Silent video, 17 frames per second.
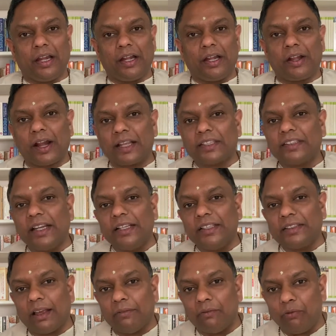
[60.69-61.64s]
Trusting
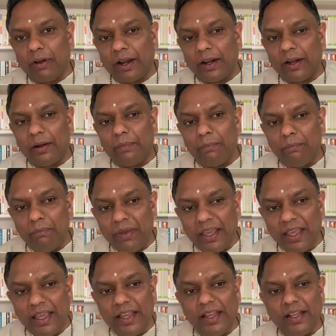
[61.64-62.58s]
someone
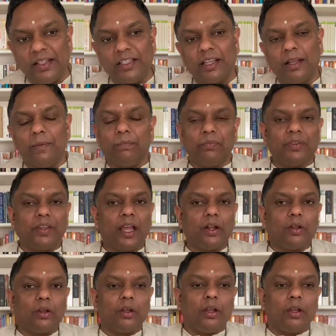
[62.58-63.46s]
means that